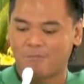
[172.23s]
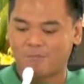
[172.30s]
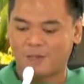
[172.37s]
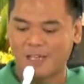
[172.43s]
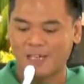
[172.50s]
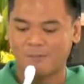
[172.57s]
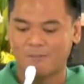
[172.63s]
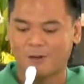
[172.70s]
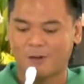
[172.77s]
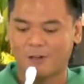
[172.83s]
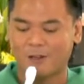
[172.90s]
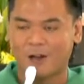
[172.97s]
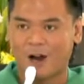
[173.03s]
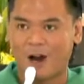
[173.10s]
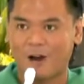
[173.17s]

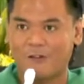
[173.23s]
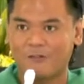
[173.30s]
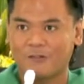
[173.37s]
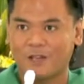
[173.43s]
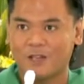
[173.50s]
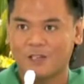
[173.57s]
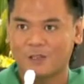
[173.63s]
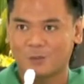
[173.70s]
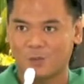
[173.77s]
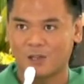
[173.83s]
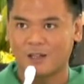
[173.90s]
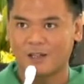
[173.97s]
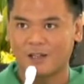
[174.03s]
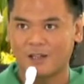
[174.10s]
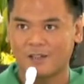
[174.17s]
People of this
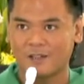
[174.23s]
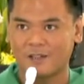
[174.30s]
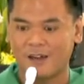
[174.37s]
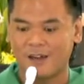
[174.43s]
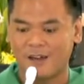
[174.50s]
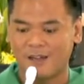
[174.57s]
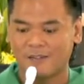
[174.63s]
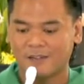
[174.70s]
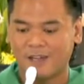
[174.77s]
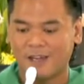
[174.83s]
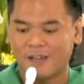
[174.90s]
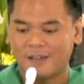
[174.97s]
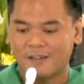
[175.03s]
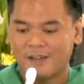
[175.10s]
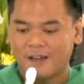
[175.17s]
world
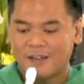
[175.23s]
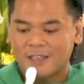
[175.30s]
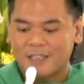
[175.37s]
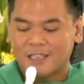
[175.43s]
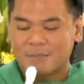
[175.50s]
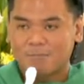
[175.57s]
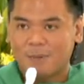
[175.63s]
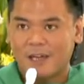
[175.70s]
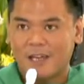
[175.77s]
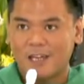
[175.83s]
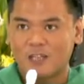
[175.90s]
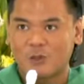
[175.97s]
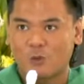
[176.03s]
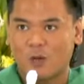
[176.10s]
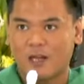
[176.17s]
need
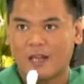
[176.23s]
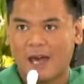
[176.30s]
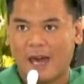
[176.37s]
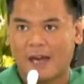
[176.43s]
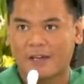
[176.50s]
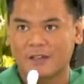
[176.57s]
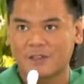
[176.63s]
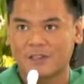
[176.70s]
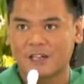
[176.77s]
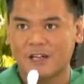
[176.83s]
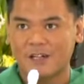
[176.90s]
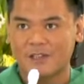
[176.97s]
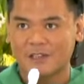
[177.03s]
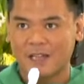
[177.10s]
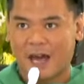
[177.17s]
spiritual
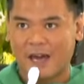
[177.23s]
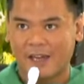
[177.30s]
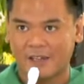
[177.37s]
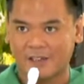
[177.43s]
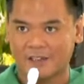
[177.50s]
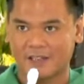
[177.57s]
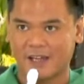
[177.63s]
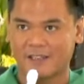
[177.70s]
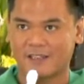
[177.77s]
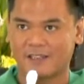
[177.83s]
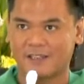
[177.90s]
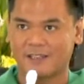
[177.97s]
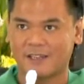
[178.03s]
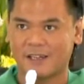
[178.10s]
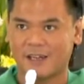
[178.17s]

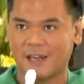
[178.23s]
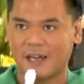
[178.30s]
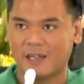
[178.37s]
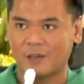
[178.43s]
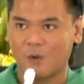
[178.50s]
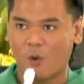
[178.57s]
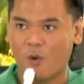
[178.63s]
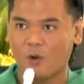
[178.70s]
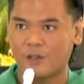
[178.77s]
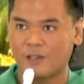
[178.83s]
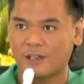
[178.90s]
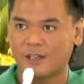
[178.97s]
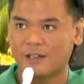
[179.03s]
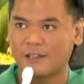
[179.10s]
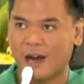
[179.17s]
exercises in
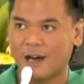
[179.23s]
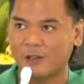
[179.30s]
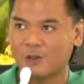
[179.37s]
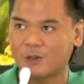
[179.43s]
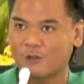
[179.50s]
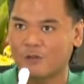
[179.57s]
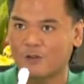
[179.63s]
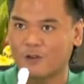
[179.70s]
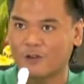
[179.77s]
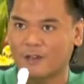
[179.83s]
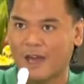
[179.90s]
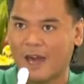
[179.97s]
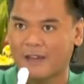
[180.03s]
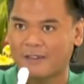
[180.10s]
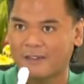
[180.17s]
order not to
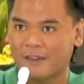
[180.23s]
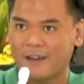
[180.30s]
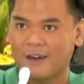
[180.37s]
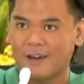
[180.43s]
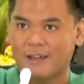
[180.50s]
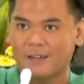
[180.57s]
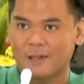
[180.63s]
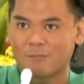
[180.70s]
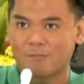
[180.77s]
forget the